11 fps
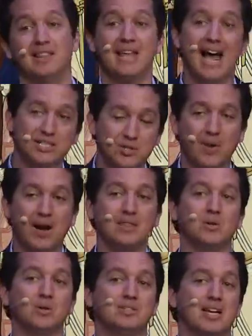That's why
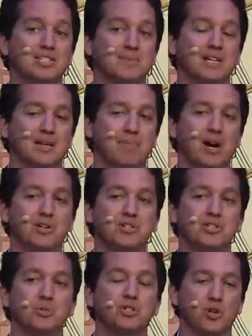the Old Testament compares
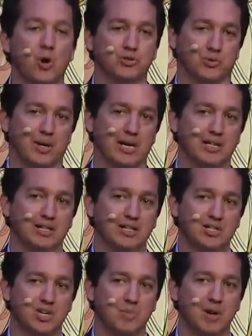it to adultery
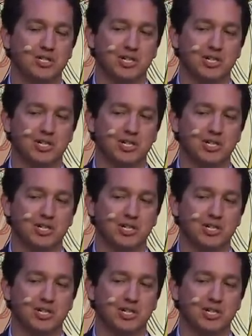so much,